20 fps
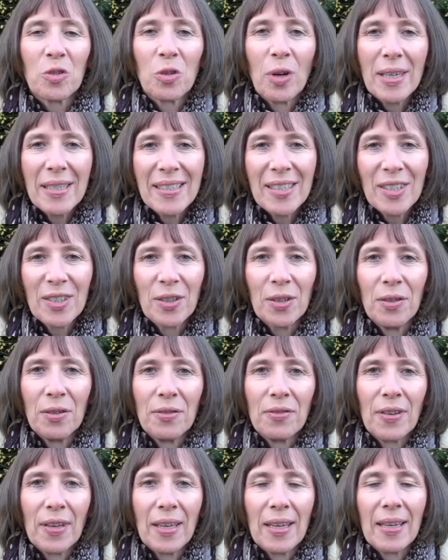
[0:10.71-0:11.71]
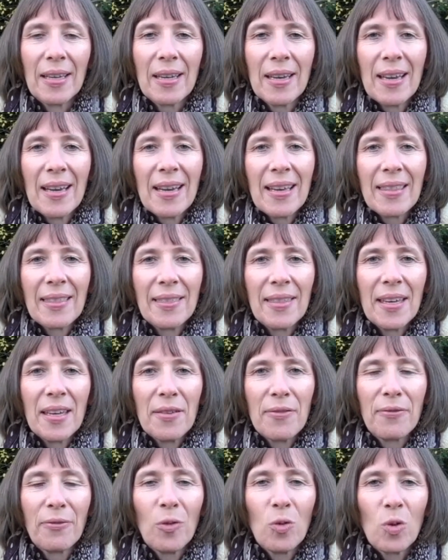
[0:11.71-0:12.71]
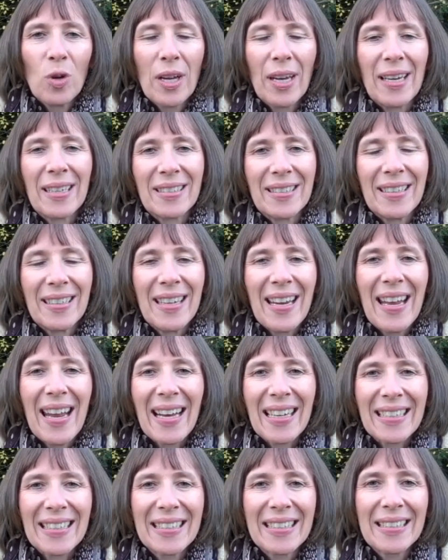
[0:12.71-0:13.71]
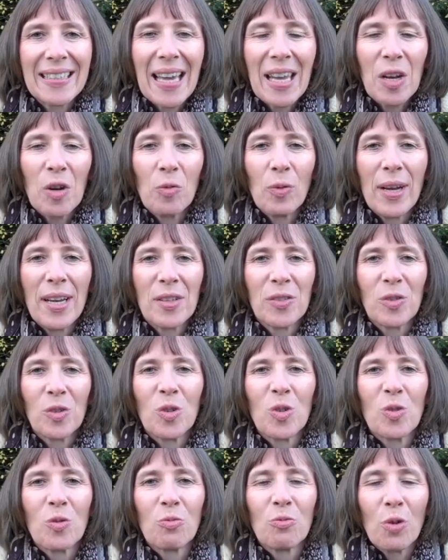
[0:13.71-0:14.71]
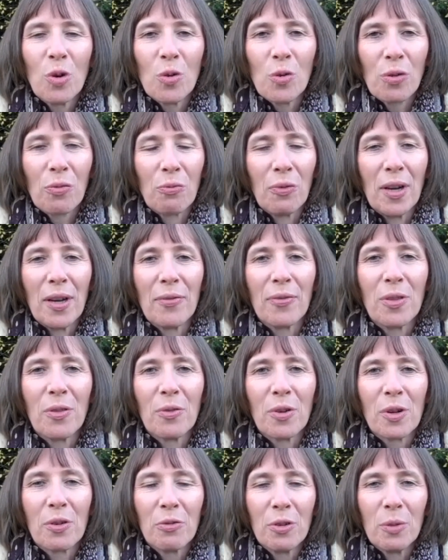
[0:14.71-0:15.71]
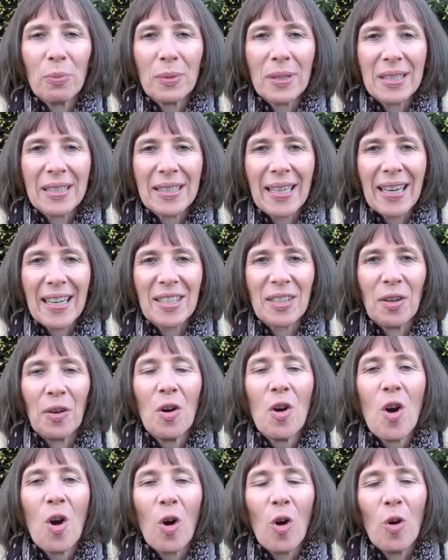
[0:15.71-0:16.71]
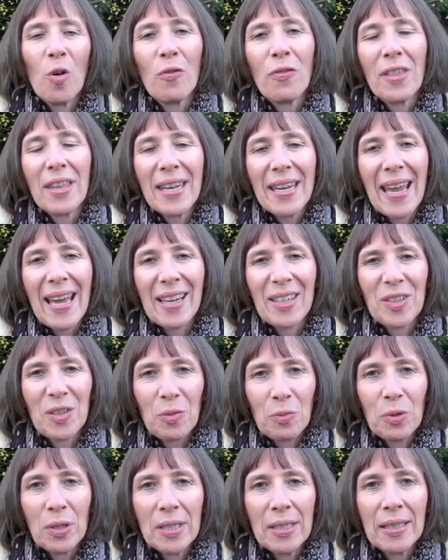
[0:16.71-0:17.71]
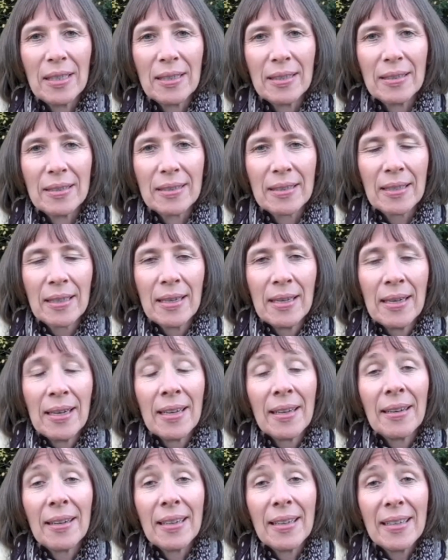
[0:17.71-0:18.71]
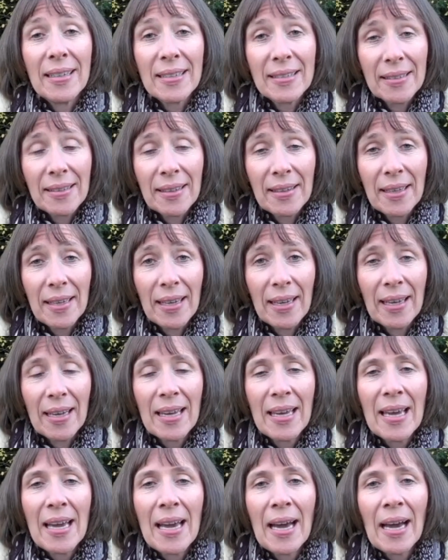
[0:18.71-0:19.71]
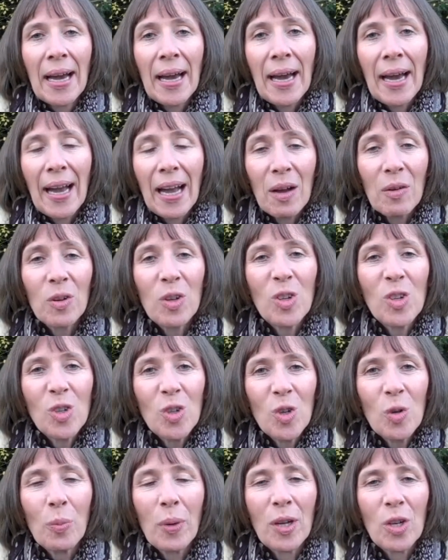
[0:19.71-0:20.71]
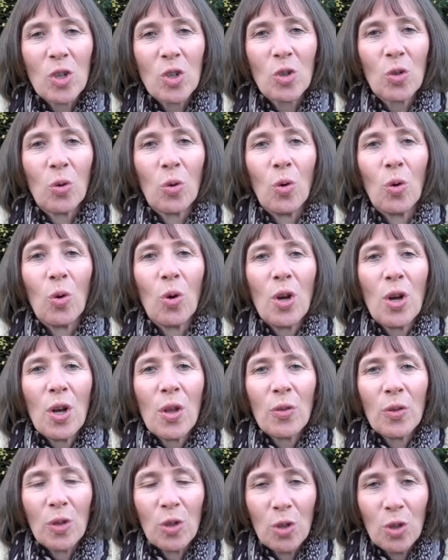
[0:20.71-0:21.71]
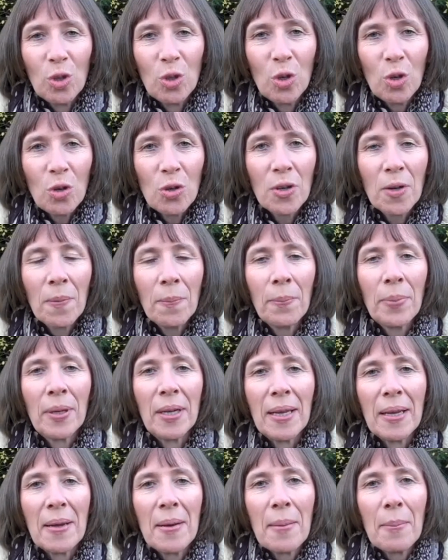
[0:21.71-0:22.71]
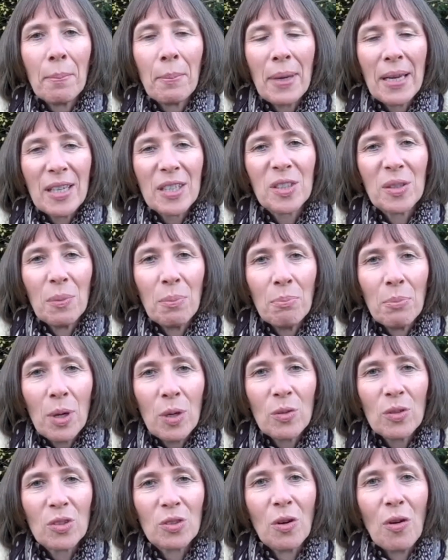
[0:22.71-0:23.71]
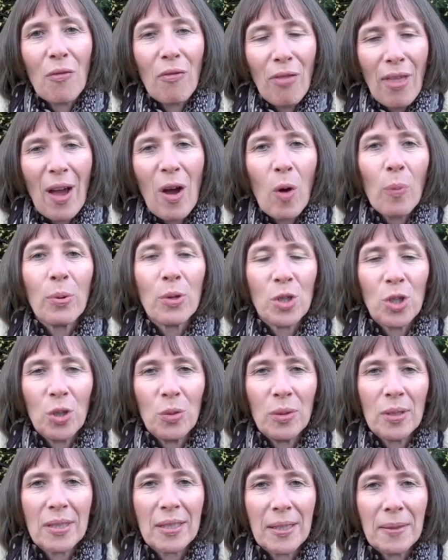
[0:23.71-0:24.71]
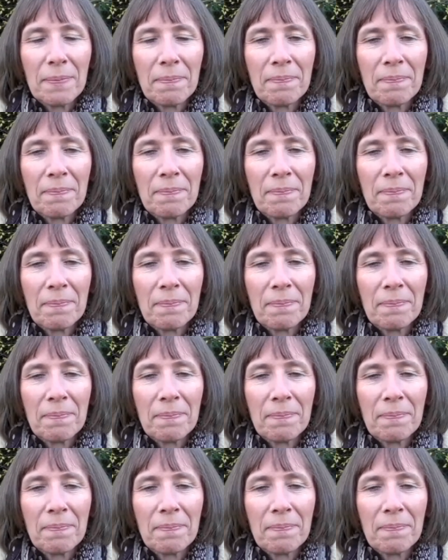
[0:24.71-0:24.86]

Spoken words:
trends survey, they forecast an accelerated growth rate for the recruitment sector over the next 3 years. Now, here's the thing. How can you make sure that your company makes the most of that opportunity?